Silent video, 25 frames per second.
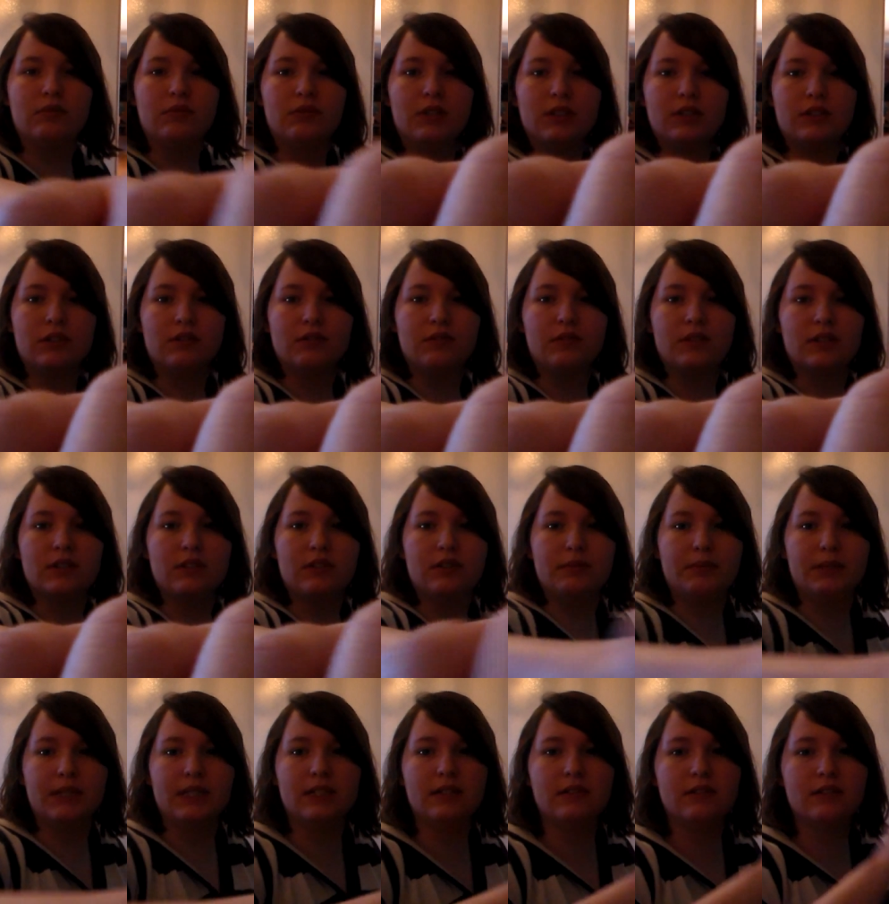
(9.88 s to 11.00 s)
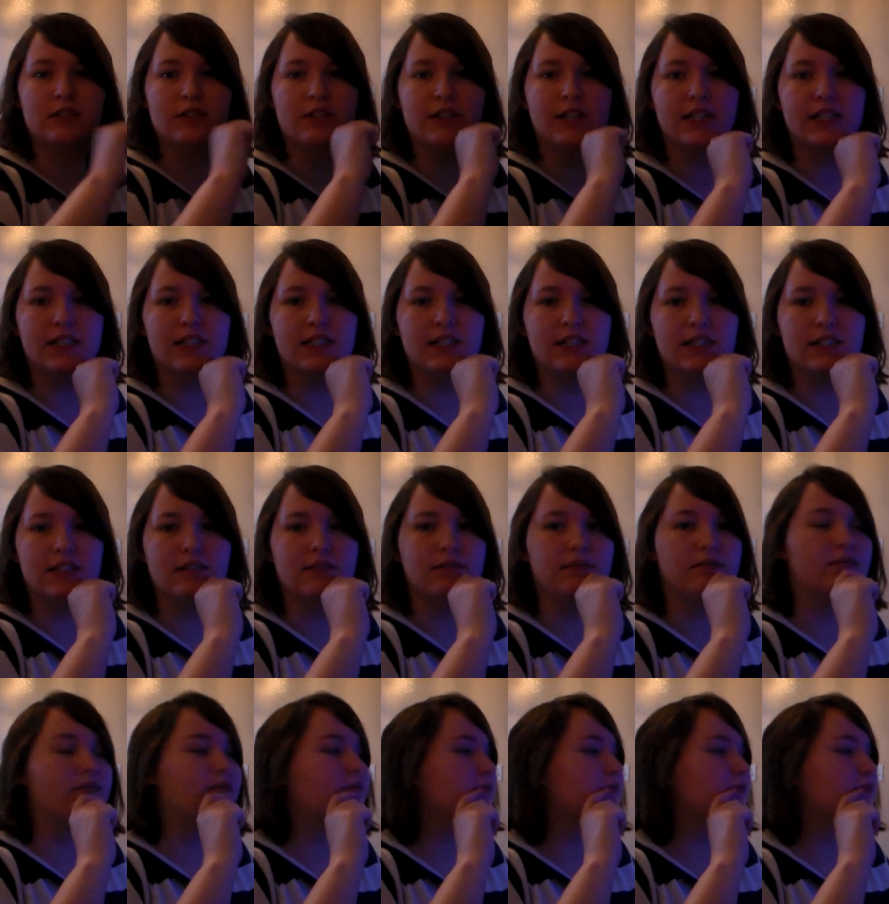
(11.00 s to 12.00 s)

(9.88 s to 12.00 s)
Move this over a little bit so you can see it.